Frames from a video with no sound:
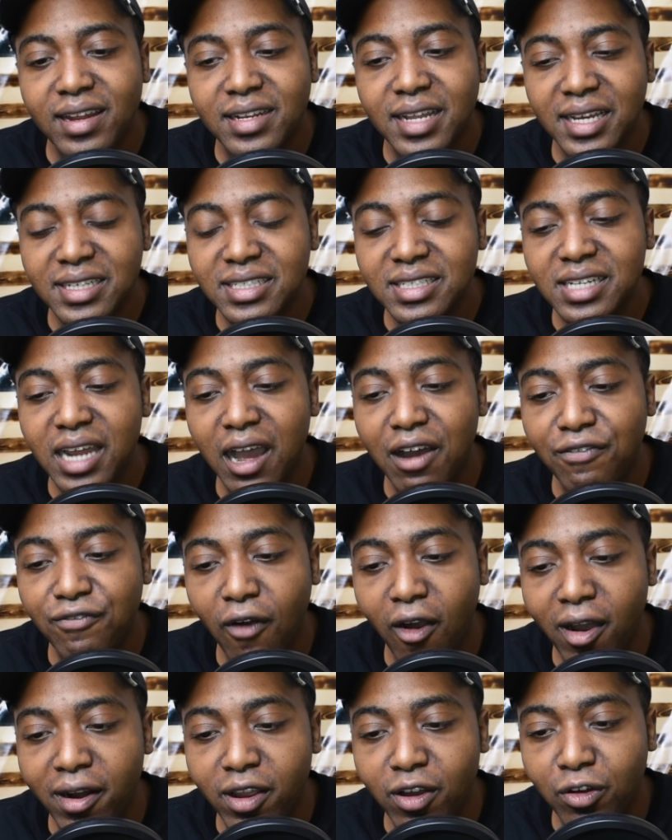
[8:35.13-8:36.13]
this is how
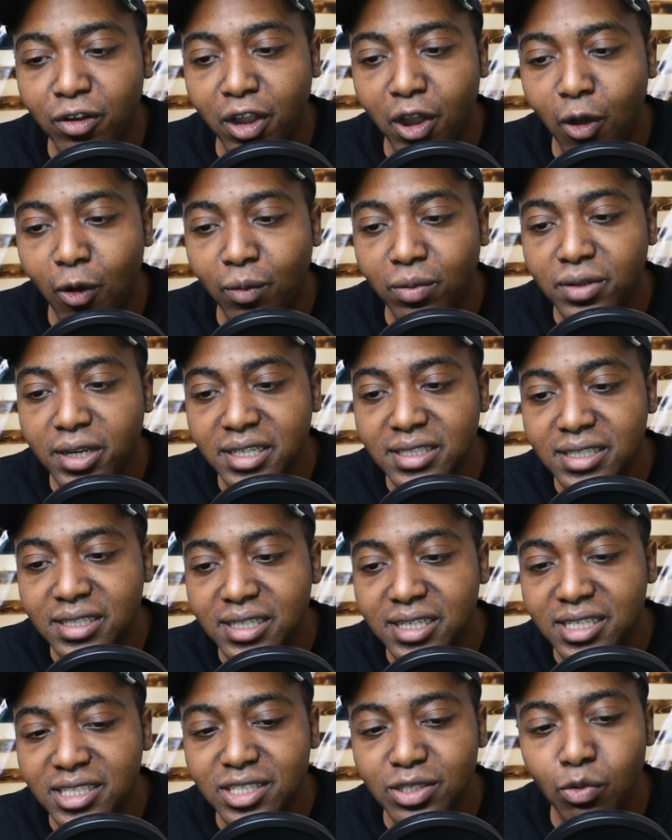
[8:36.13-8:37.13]
far they'll go. This
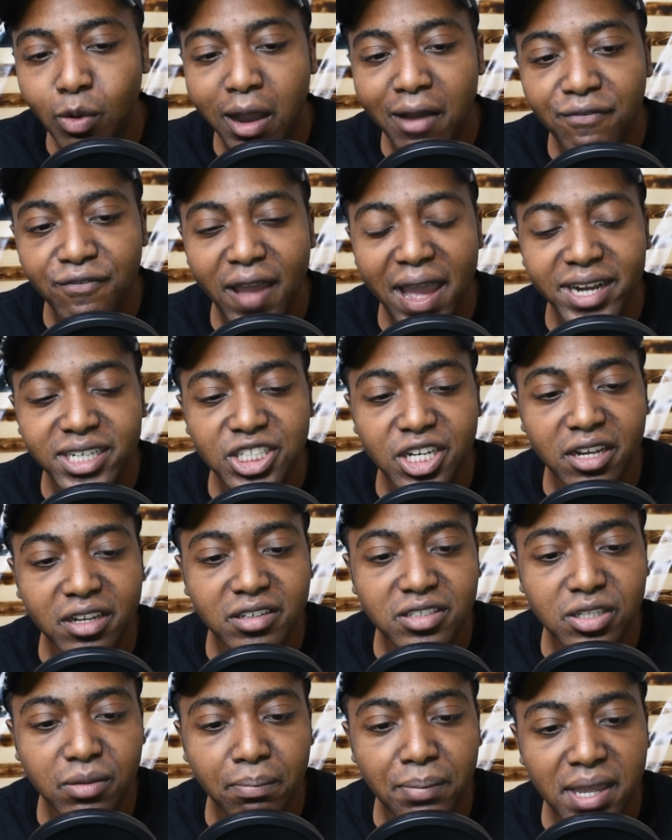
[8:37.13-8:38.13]
is why fact
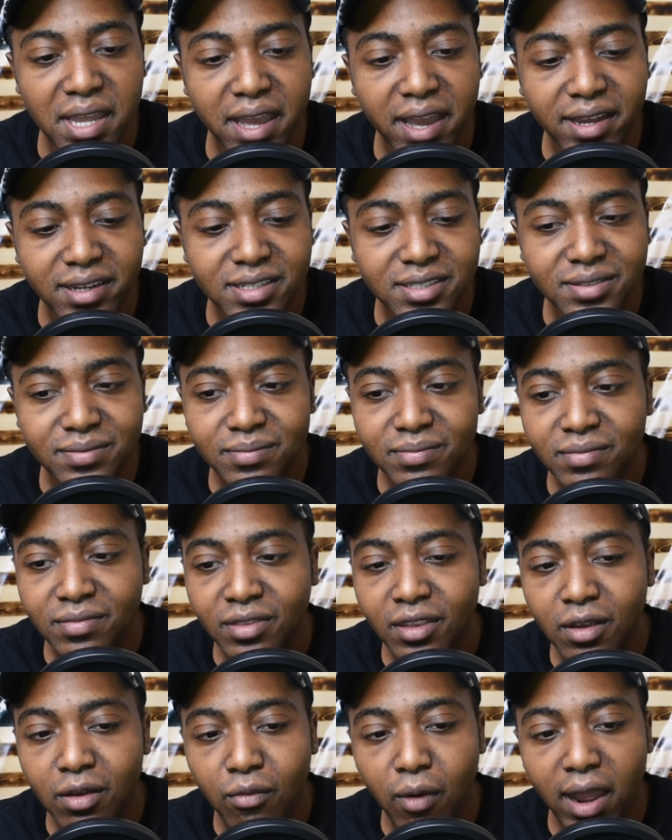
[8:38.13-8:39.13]
checkers are BS,
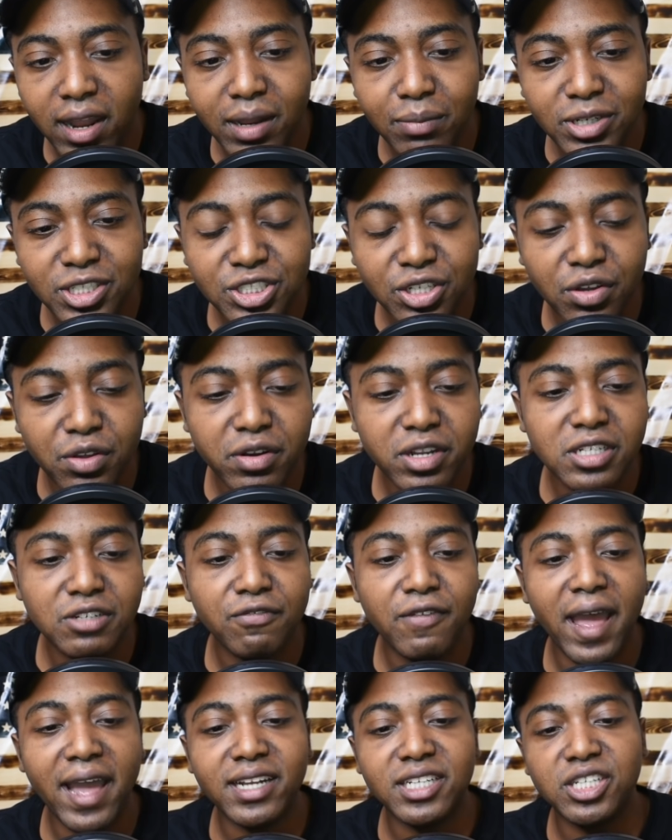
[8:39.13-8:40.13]
right? Let me show you this
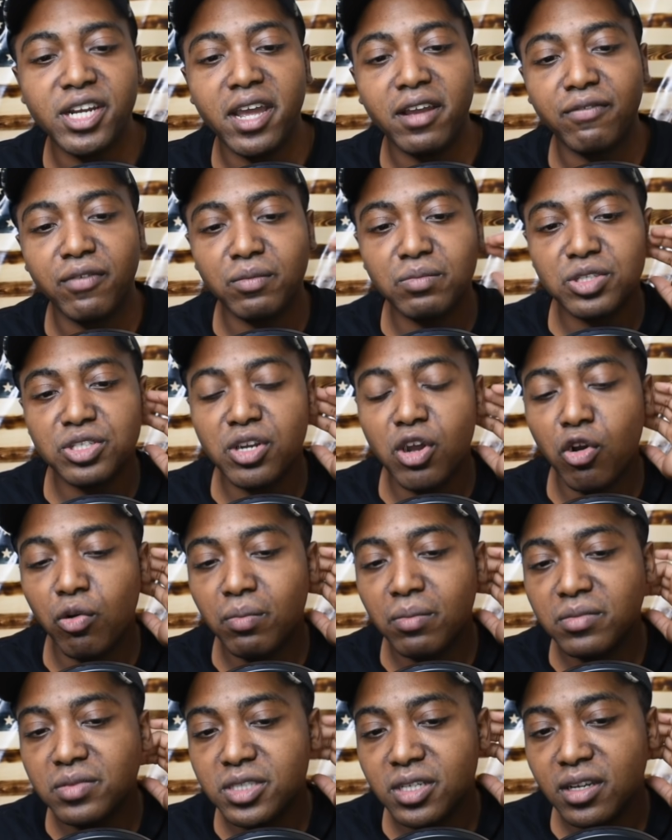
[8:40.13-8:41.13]
fact check from Snopes,
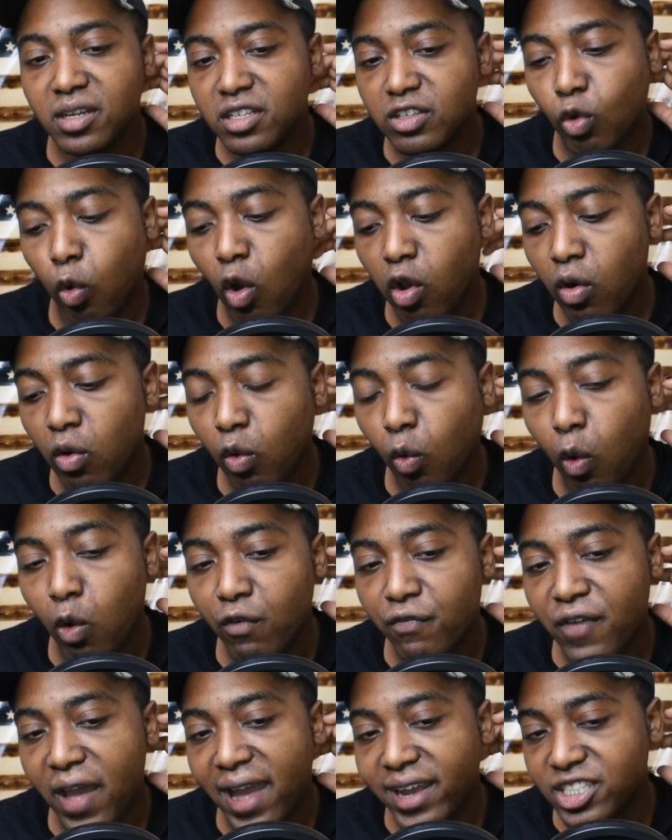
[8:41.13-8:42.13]
quote
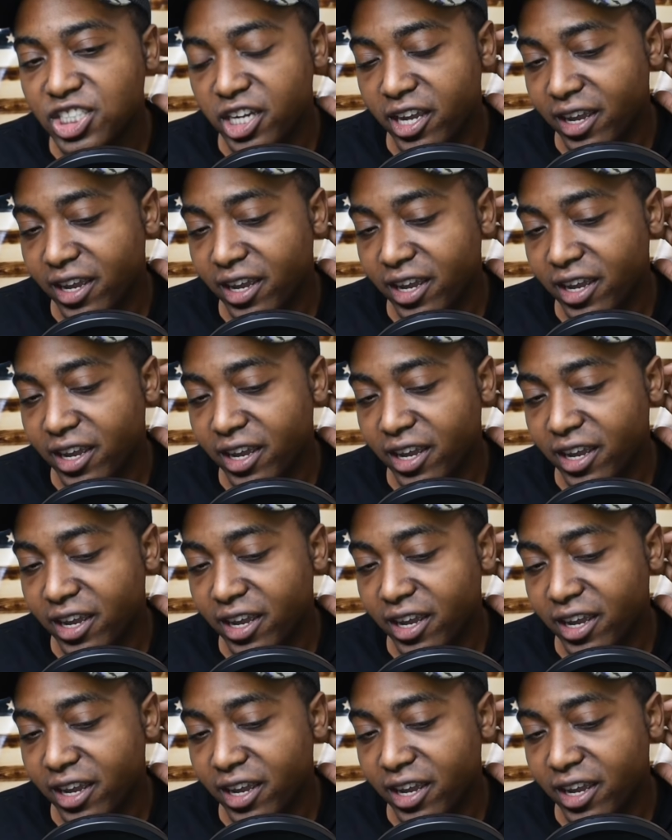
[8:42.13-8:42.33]
unquote fact